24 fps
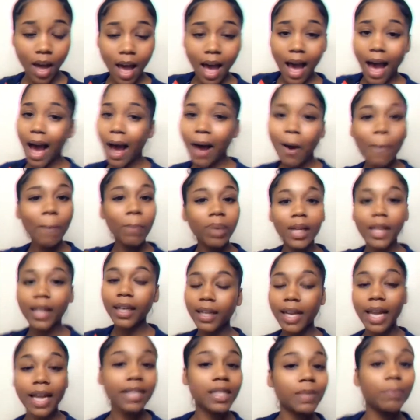I don't play
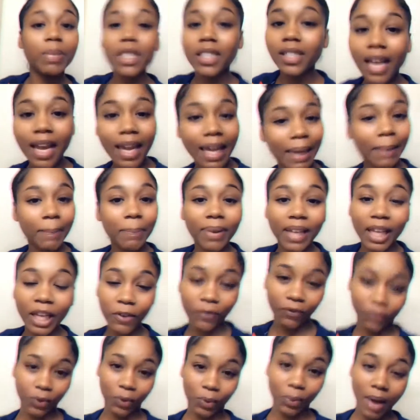nice, bitch, I ain't
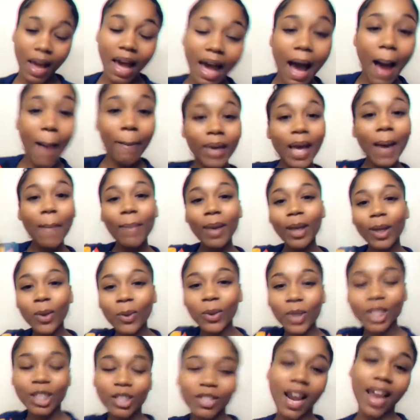hateful. I'm coming in with
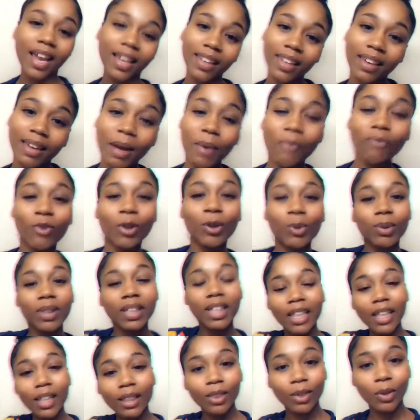Shaq, yeah, I'm real
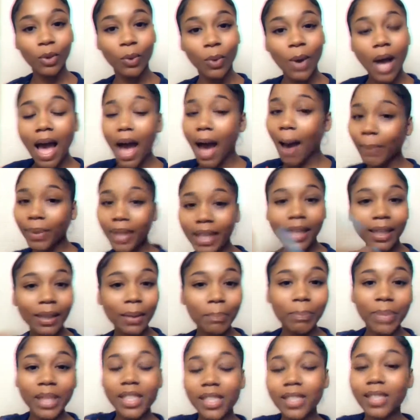lethal. I'm killing
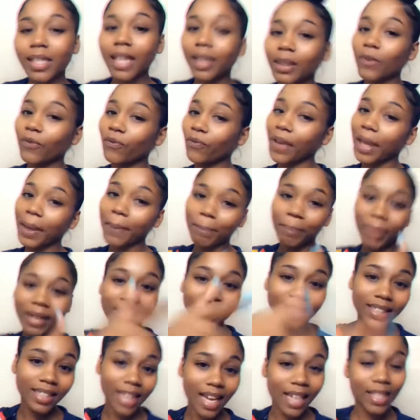bitches like a fake butt
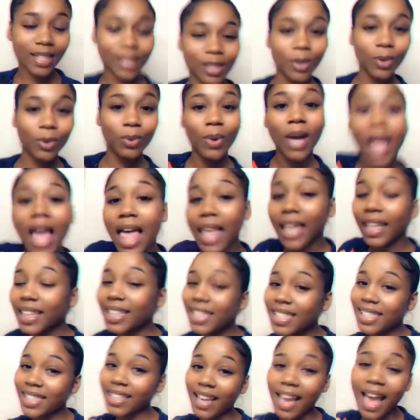shots do.
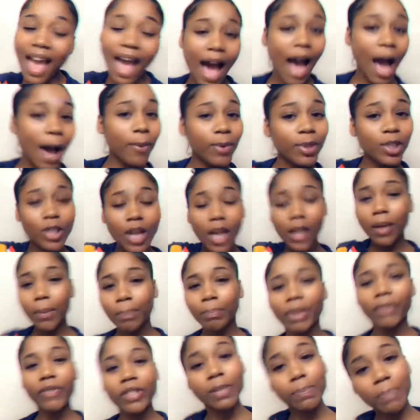Listen, I was trying to be
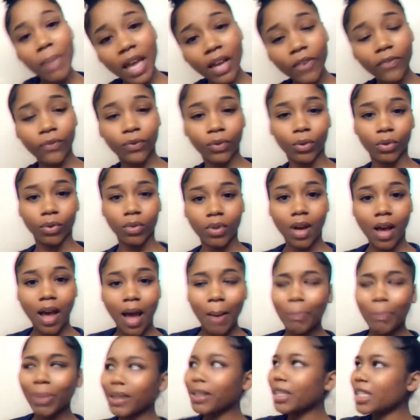respectful,
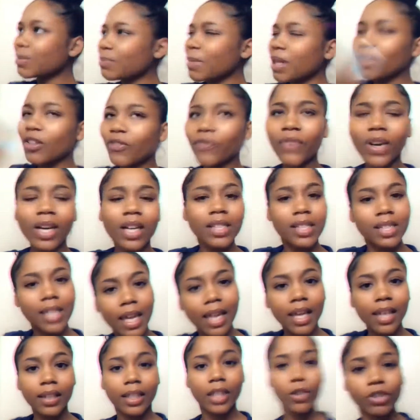but these motherfuckers getting
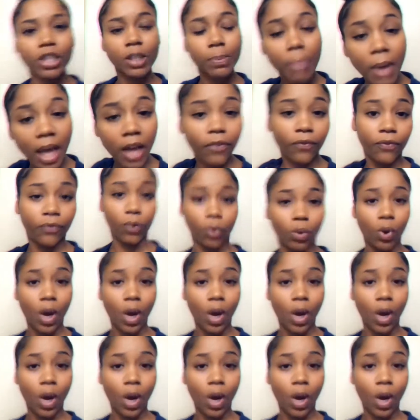disrespectful.